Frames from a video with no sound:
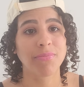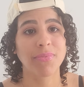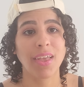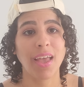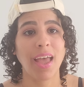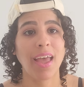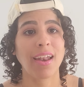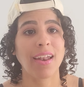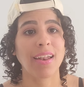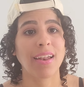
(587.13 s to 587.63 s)

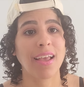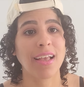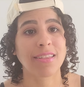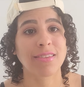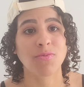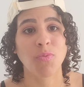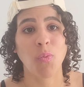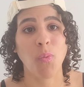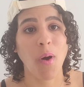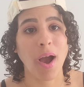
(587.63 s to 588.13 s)
and
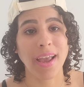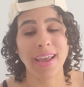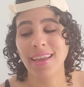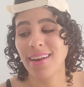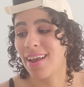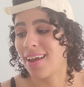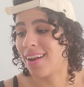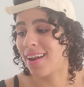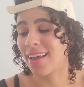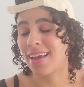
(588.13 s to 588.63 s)
it's white,
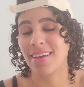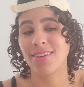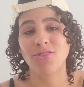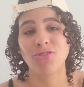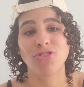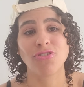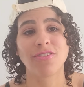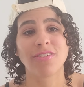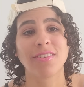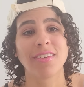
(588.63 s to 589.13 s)
and I can
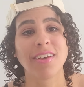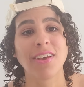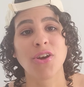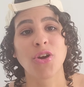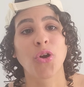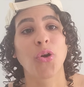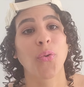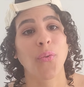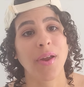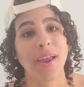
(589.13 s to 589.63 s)
just
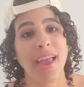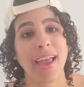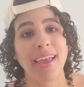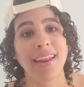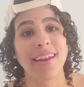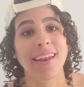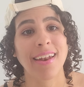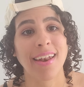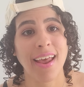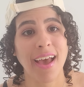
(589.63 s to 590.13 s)
create
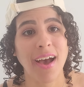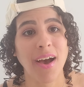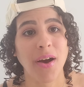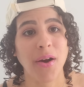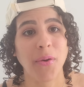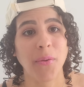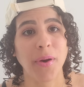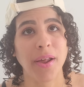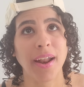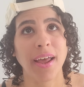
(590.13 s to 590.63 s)
it
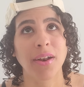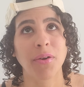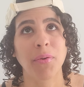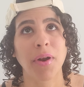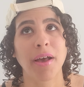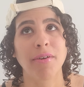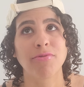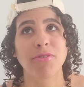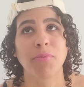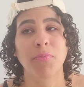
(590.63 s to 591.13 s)
now, and I don't
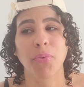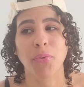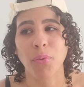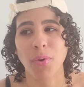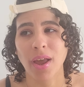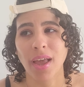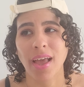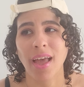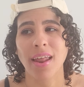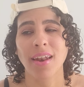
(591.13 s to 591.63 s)
have to
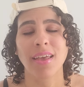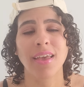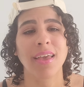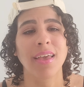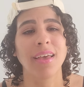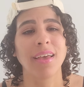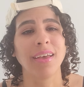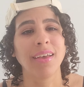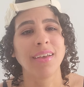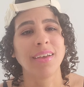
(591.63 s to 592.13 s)
bring any
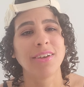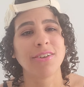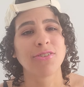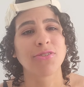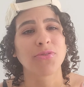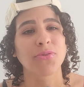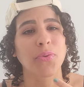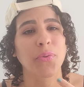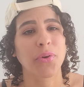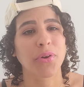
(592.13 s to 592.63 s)

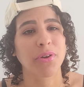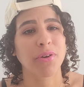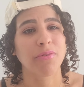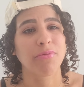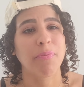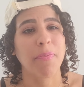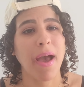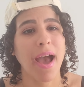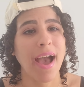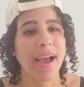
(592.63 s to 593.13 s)
sort
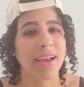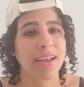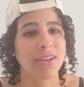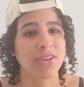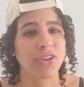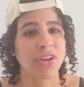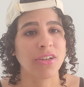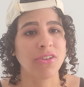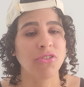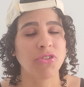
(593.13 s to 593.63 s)
of
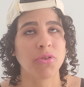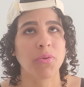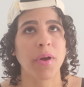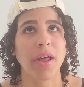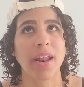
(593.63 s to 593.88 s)
baggage into it.